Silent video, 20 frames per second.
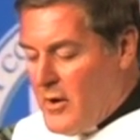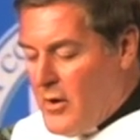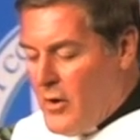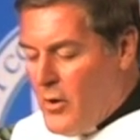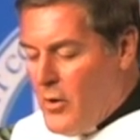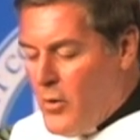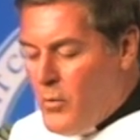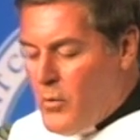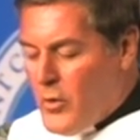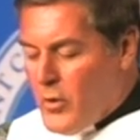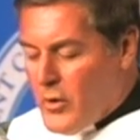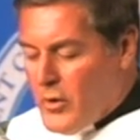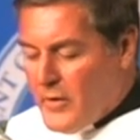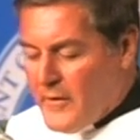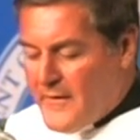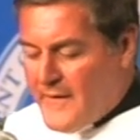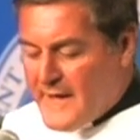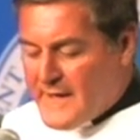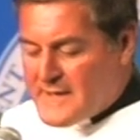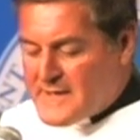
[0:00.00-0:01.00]
A
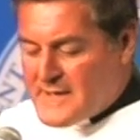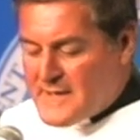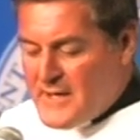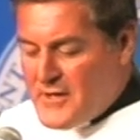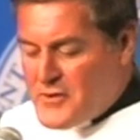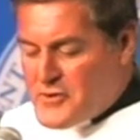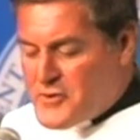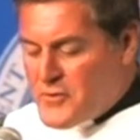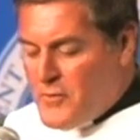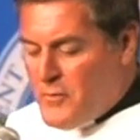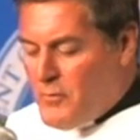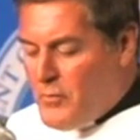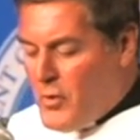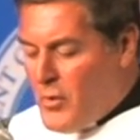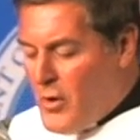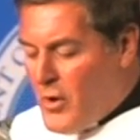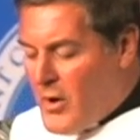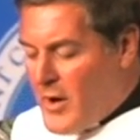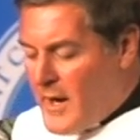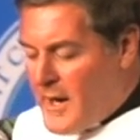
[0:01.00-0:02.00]
world that sees you
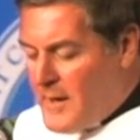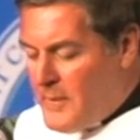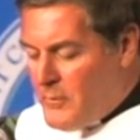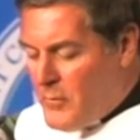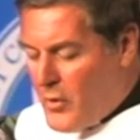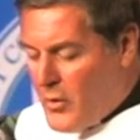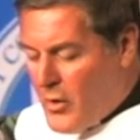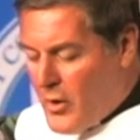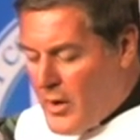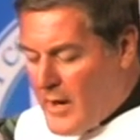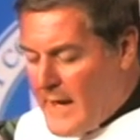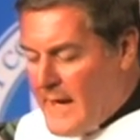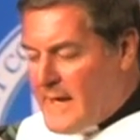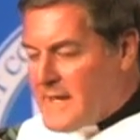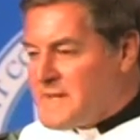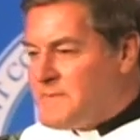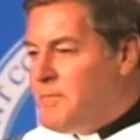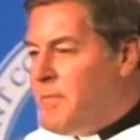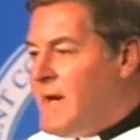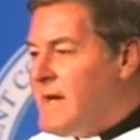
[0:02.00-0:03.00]
more and more
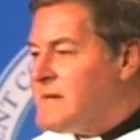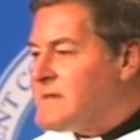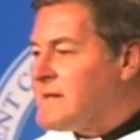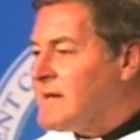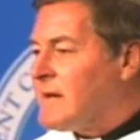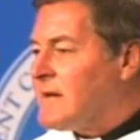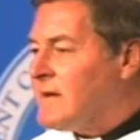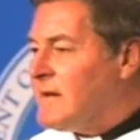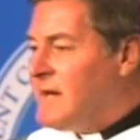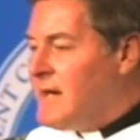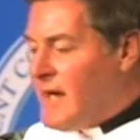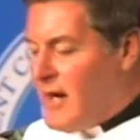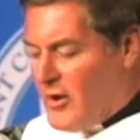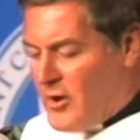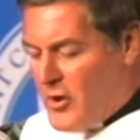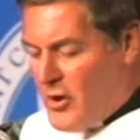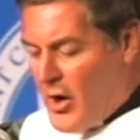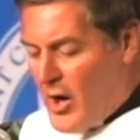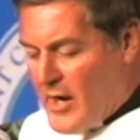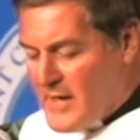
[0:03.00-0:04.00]
as basically a
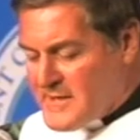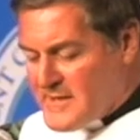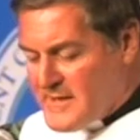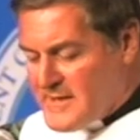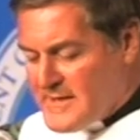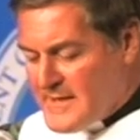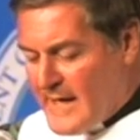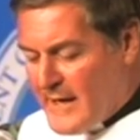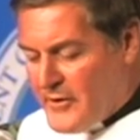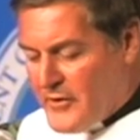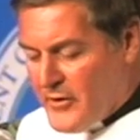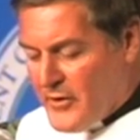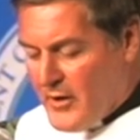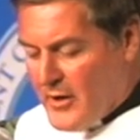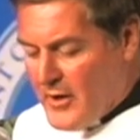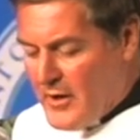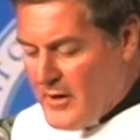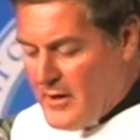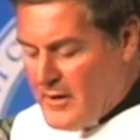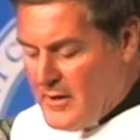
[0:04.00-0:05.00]
cost center.